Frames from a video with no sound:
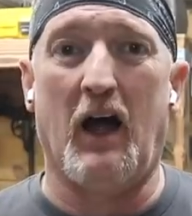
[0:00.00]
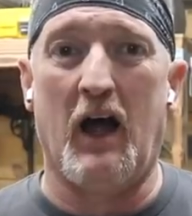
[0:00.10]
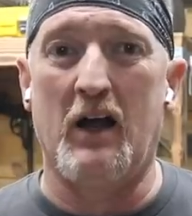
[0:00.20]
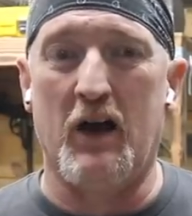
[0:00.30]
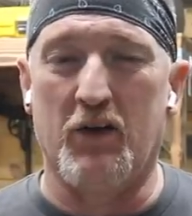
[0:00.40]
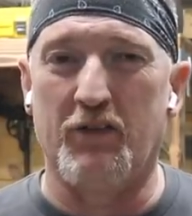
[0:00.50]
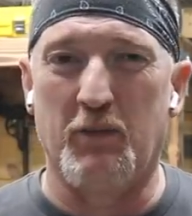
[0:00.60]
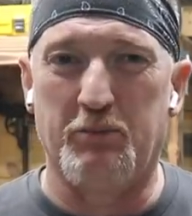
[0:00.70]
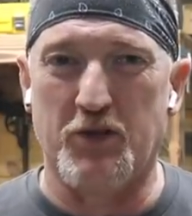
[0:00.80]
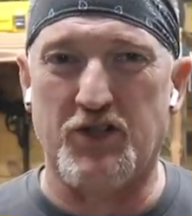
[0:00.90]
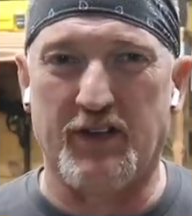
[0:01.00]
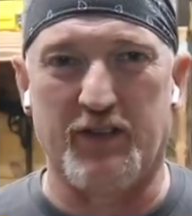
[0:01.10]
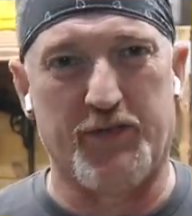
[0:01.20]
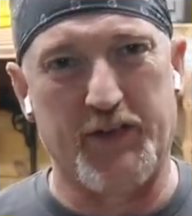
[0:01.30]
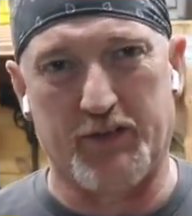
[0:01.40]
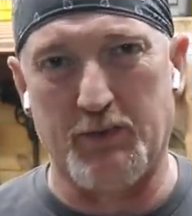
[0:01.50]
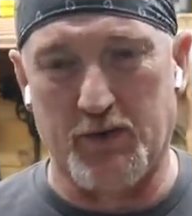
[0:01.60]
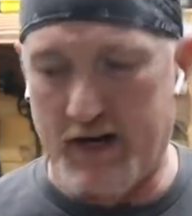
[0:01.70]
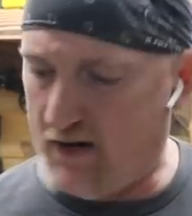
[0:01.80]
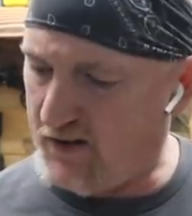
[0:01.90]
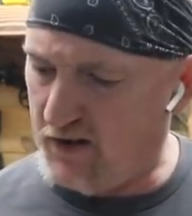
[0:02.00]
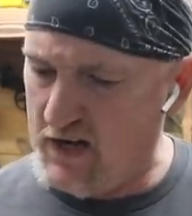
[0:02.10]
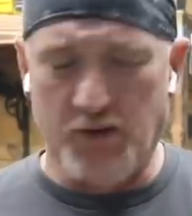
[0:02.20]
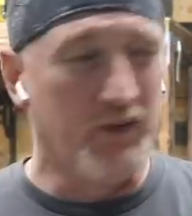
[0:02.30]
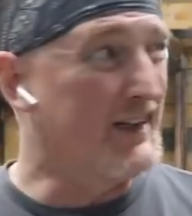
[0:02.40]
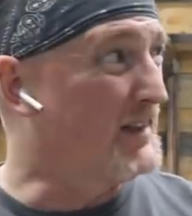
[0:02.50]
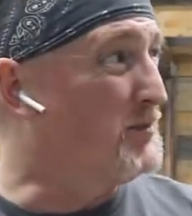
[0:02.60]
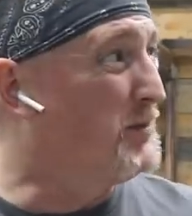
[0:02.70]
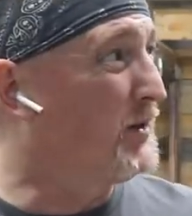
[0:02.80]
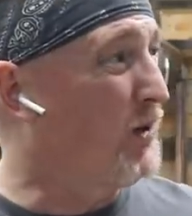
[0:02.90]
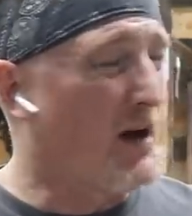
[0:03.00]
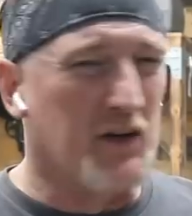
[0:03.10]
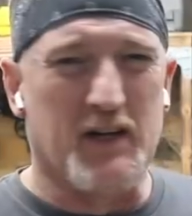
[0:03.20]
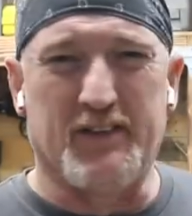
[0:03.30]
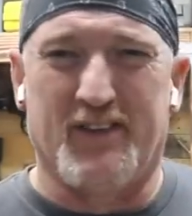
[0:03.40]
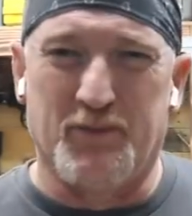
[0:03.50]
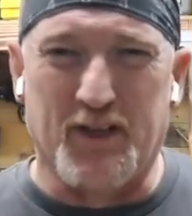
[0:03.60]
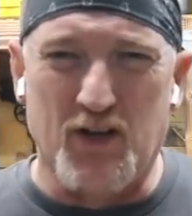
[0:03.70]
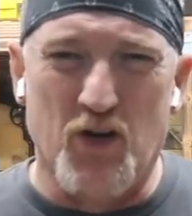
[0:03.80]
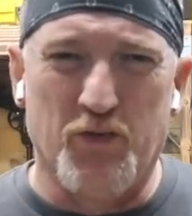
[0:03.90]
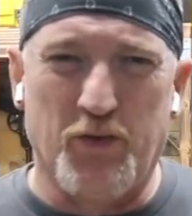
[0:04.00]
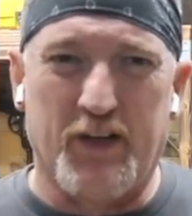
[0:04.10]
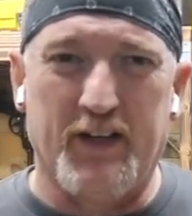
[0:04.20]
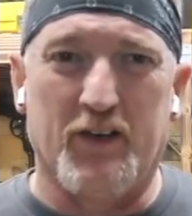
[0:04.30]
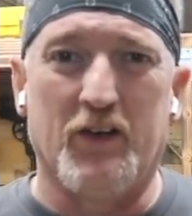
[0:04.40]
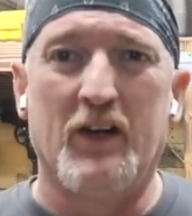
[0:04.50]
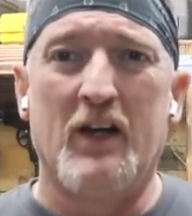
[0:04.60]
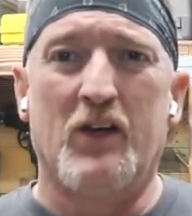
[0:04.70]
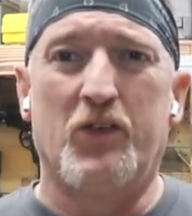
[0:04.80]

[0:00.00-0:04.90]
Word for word: I, I don't have a bushing that fits my router. I don't want to get the big router out, it seems like overkill.